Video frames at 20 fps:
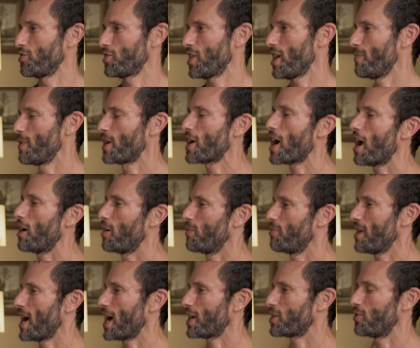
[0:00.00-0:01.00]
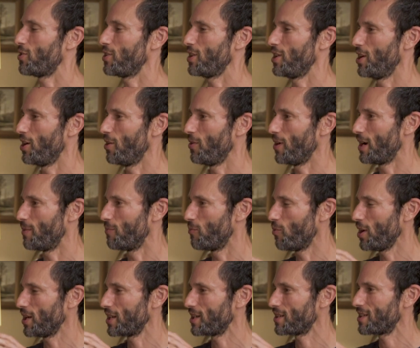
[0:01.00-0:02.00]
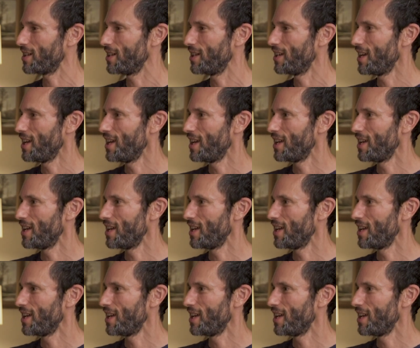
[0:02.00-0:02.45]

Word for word: Say I'm a chiropractor, you know, and I'm wanting to